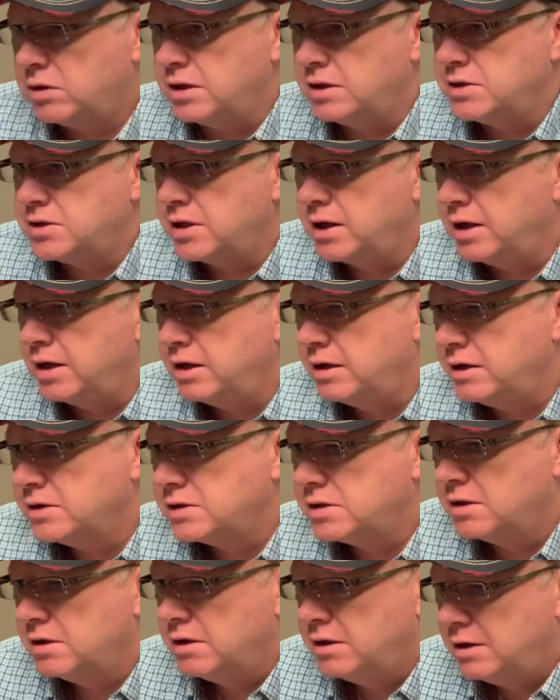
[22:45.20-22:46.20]
they say it
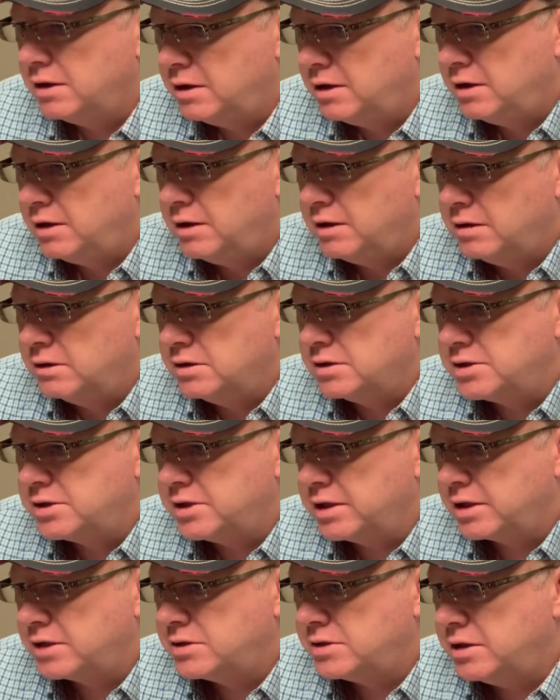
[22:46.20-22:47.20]
is. The
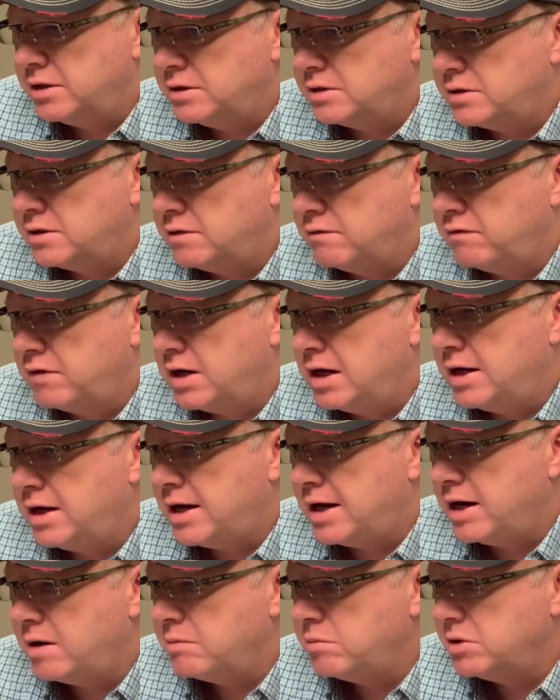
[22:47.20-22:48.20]
6th Sense Divine
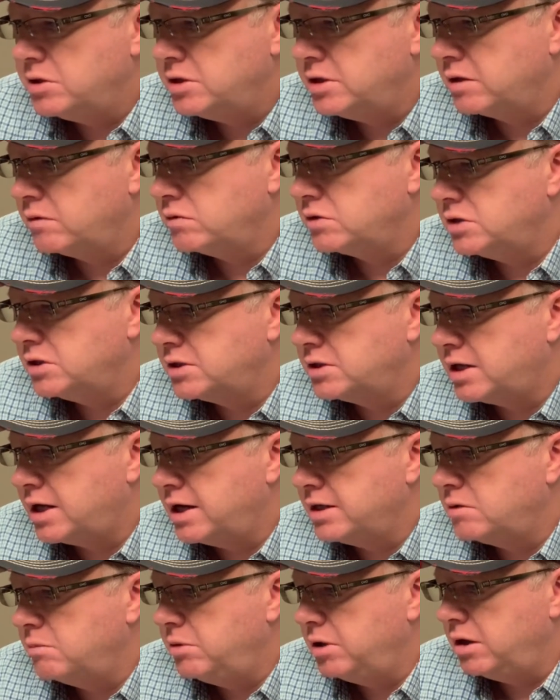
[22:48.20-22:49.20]
Hybrid Jig was
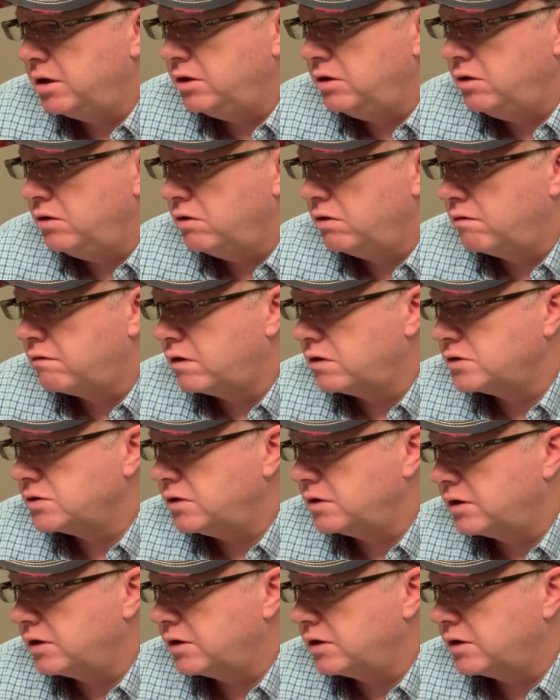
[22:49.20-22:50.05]
designed to be a universal